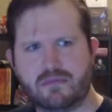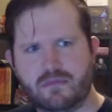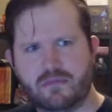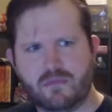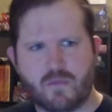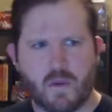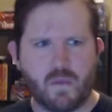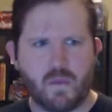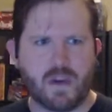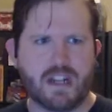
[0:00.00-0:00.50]

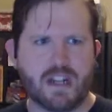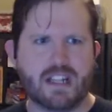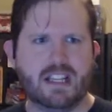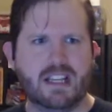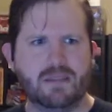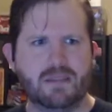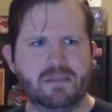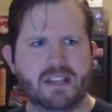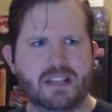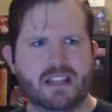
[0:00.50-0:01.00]
we're gonna
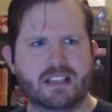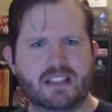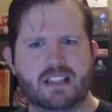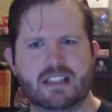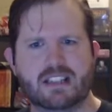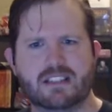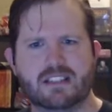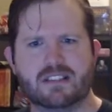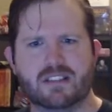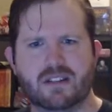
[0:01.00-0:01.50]
keep that
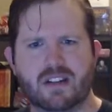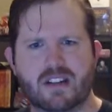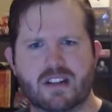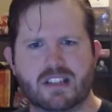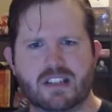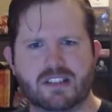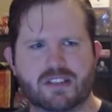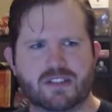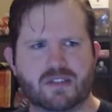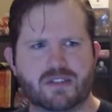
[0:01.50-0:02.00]
line. So our
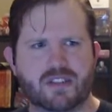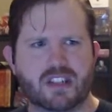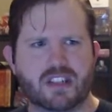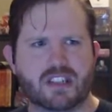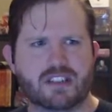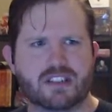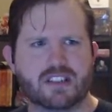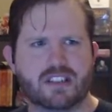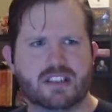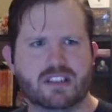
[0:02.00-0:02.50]

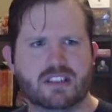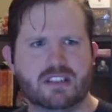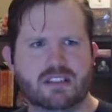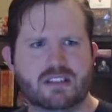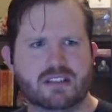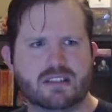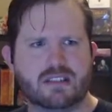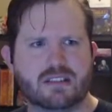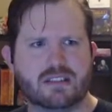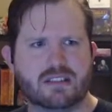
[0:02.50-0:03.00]

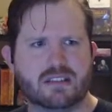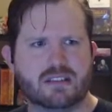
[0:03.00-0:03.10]
instructions